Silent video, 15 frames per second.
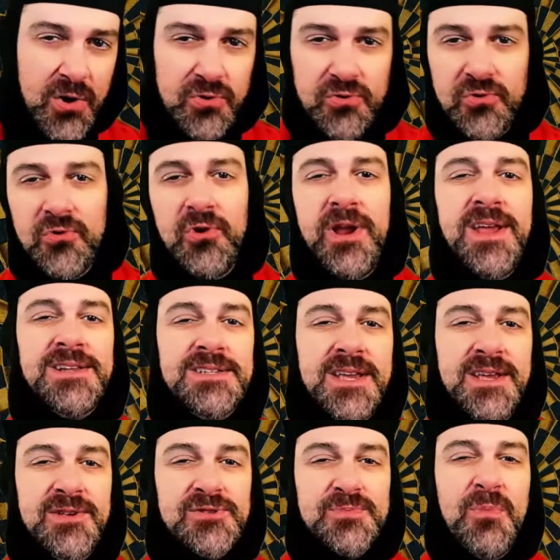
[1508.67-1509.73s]

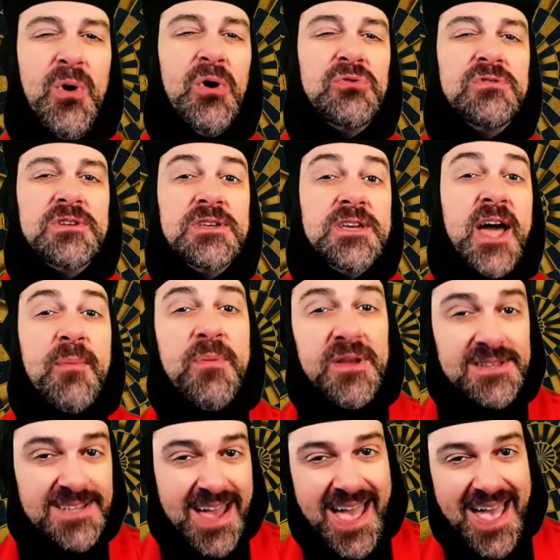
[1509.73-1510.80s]
Greetings, mon
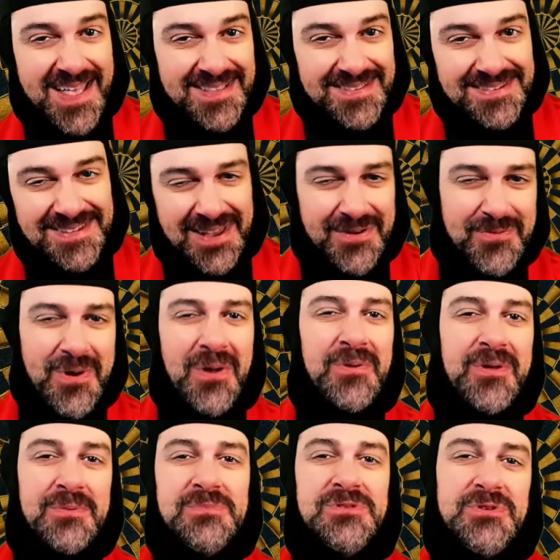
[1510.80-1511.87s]
capitans, and
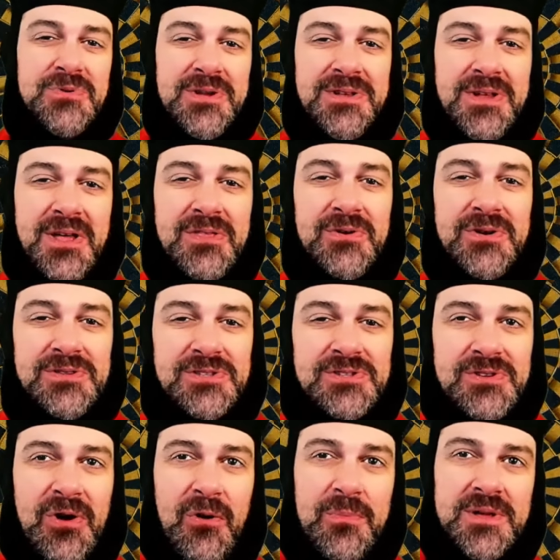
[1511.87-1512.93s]
welcome to another
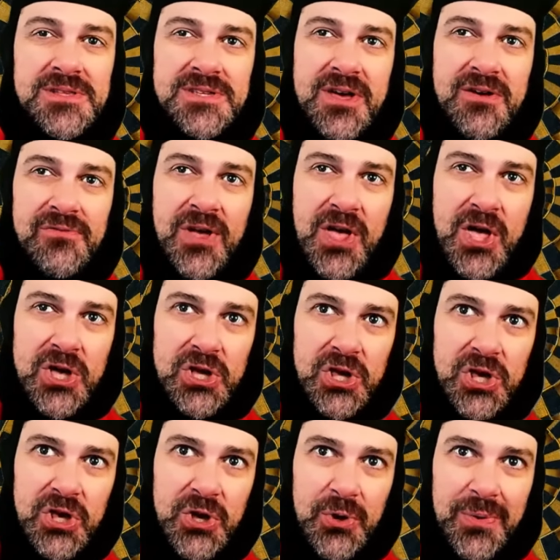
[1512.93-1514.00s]
installment of
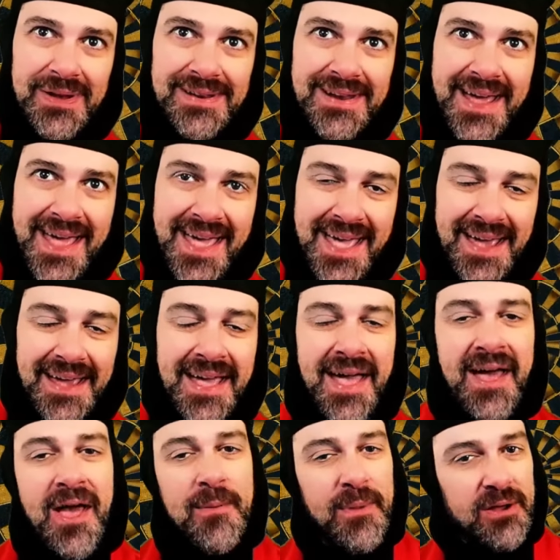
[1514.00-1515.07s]
Q&A.
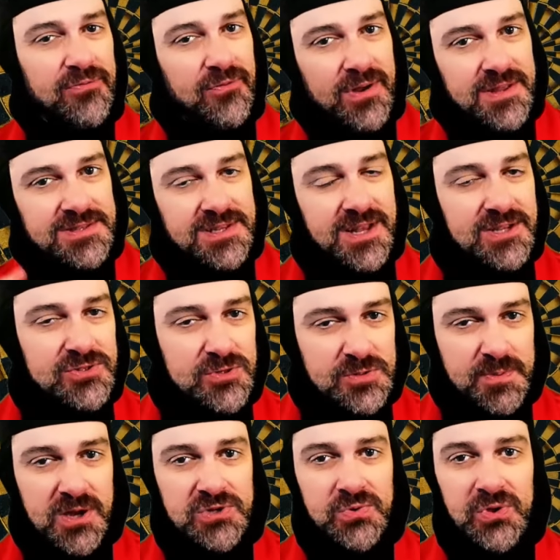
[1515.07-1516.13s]
My friends, an extra
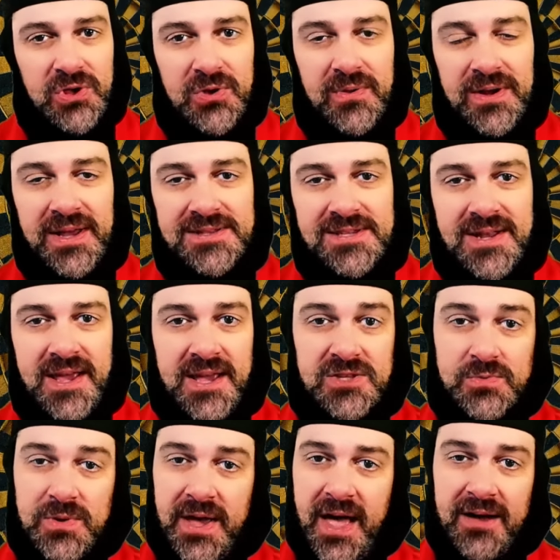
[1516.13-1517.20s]
special Q&A today, as
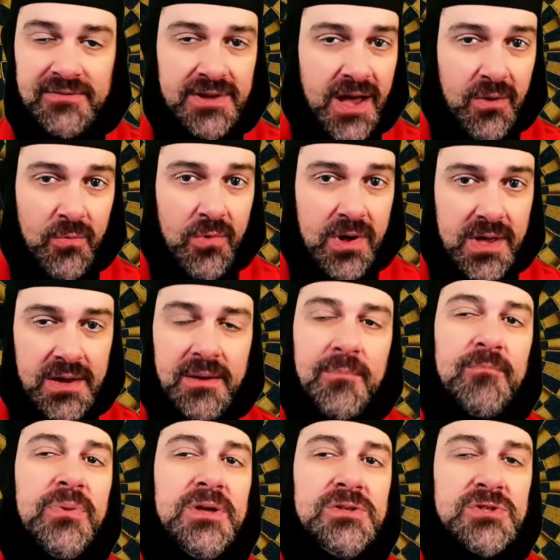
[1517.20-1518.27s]
we have not one,
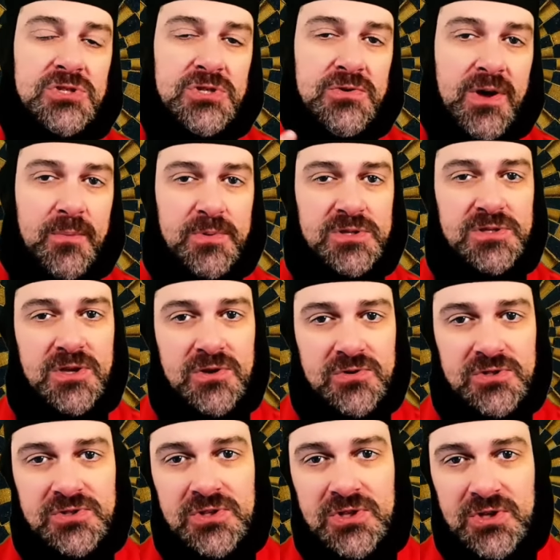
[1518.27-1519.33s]
but two
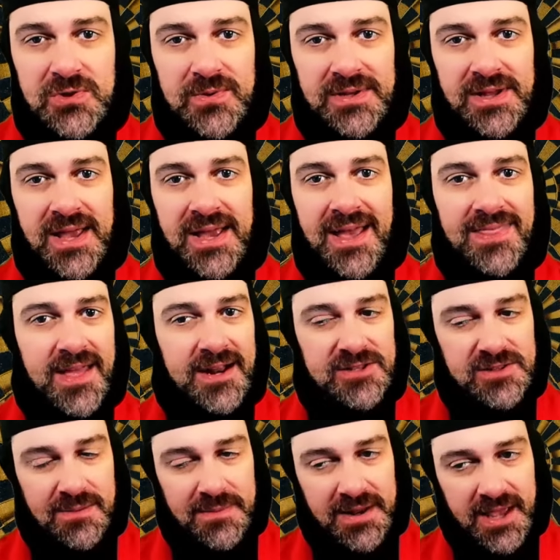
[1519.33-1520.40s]
episodes to Q&A, and that is
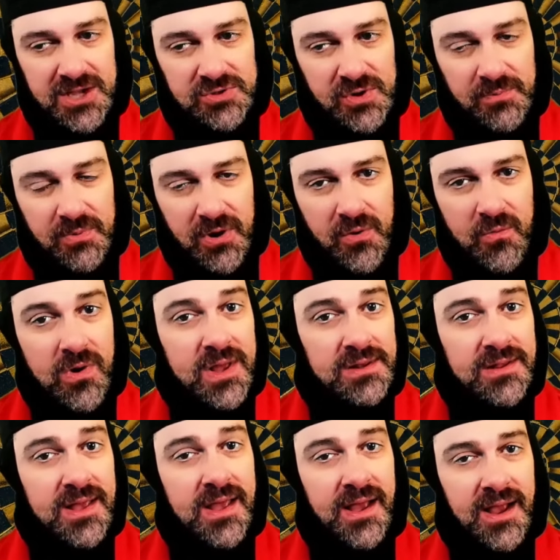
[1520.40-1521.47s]
the Menagerie Part 1
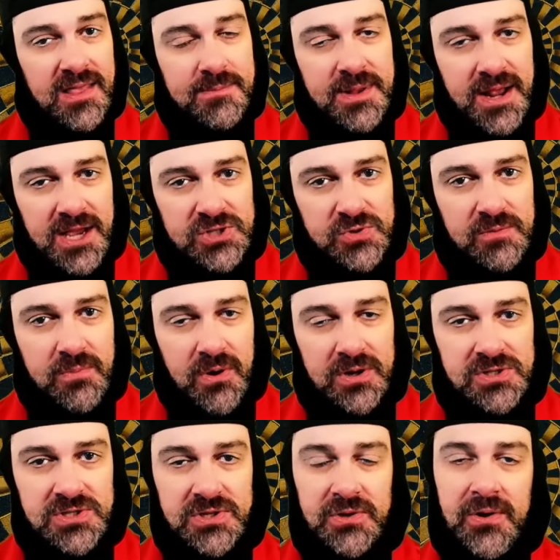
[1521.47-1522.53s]
and the Menagerie Part
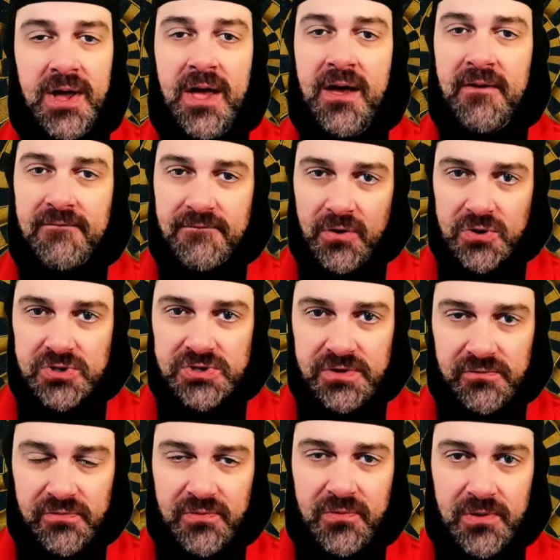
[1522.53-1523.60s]
2. First
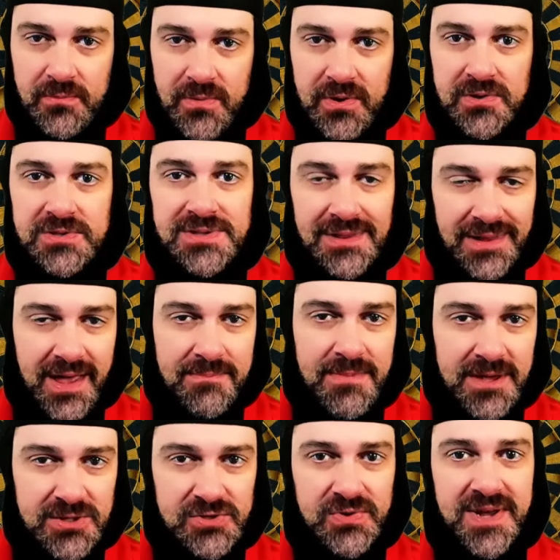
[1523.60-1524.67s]
and foremost, let
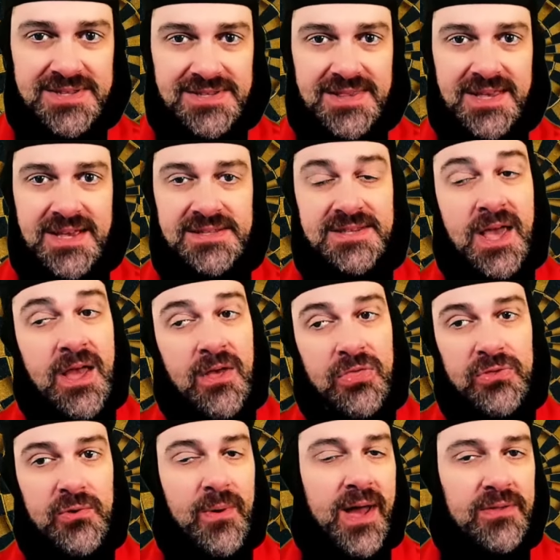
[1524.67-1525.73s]
me address this.
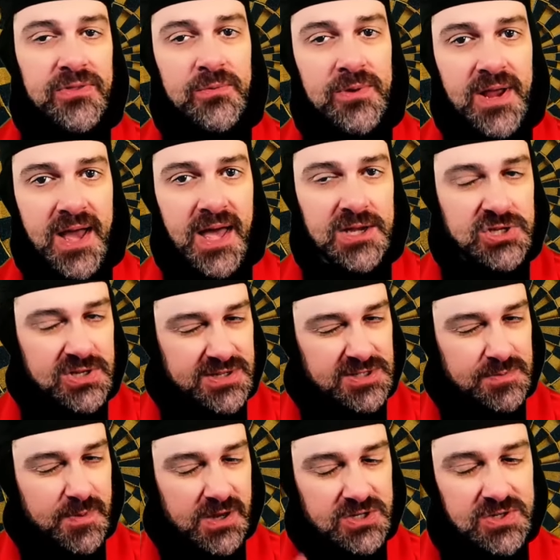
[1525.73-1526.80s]
Throughout the reaction,
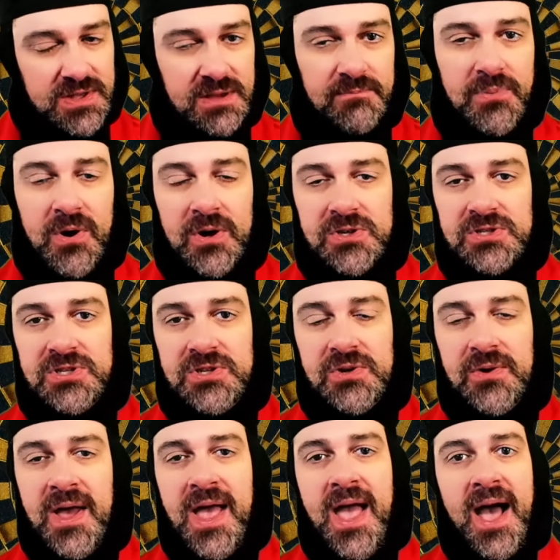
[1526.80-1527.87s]
especially in Part
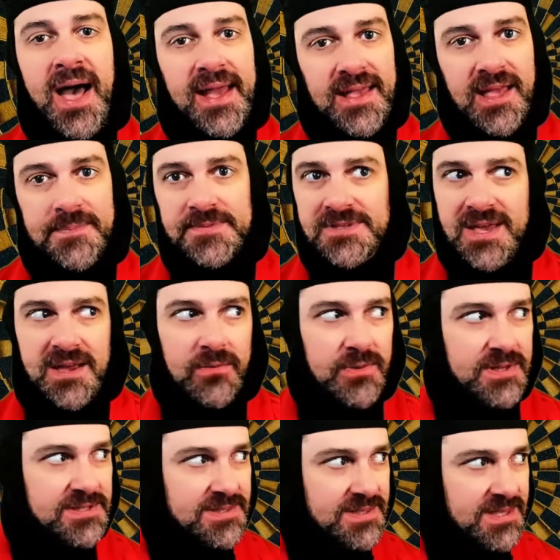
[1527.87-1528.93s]
2, I kept saying,
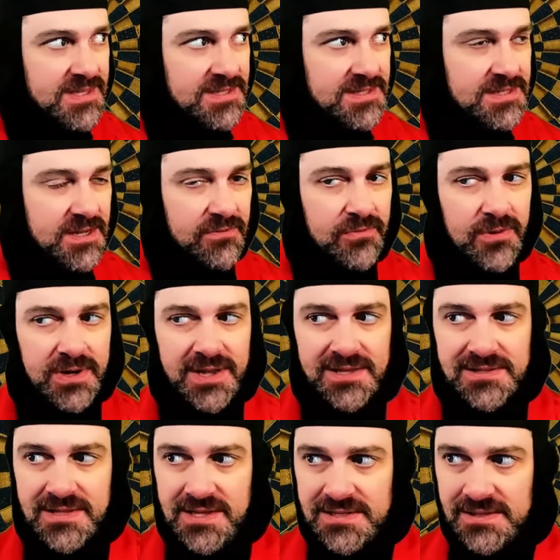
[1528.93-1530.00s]
is this different?
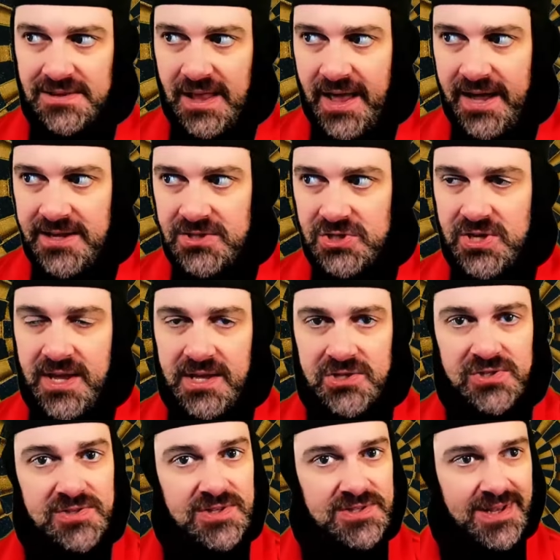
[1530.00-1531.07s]
Is this line
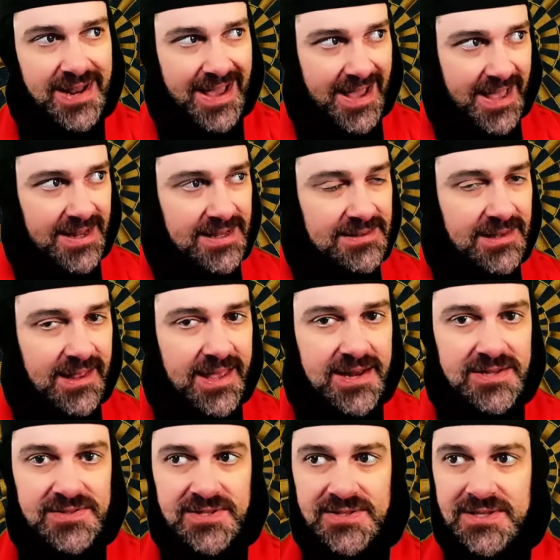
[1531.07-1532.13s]
changed? Is this an added line?
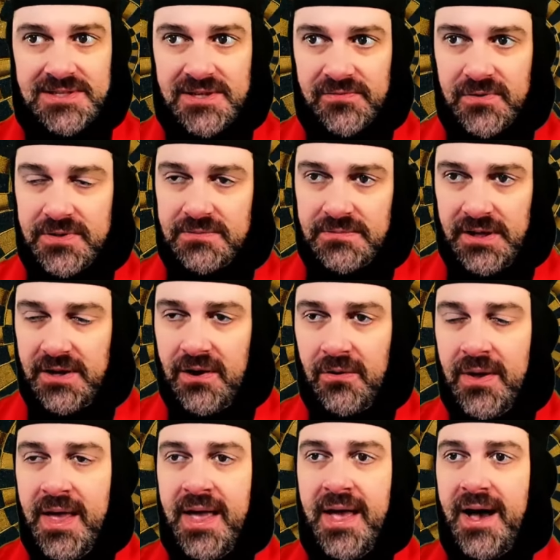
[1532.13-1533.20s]
Is this a different, you know,
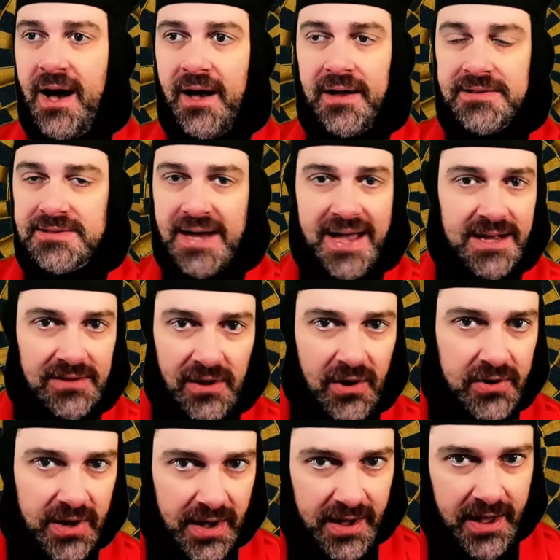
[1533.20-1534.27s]
a
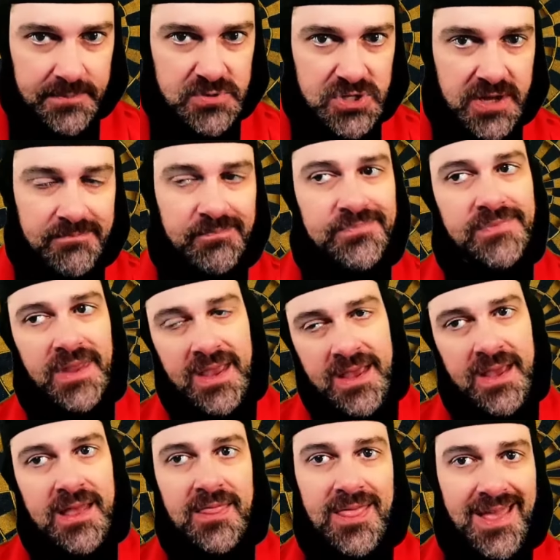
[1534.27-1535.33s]
dialogue option?
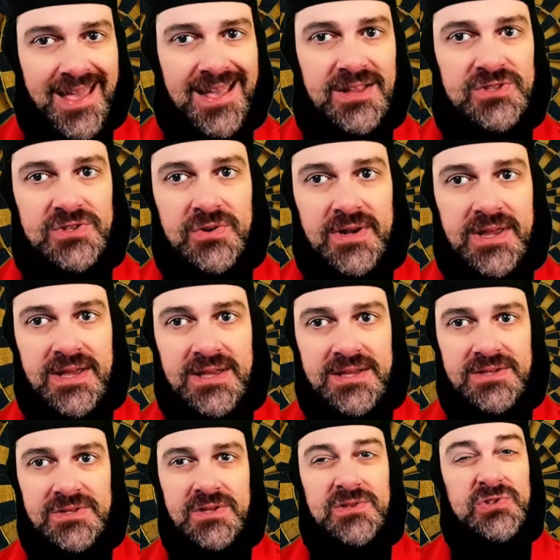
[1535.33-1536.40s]
The answer
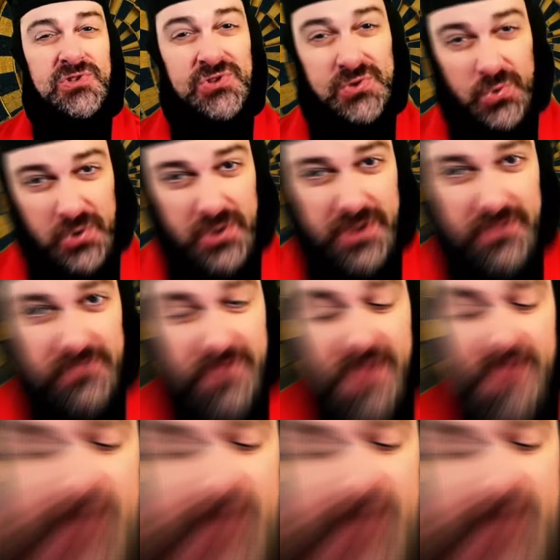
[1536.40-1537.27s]
is sort of.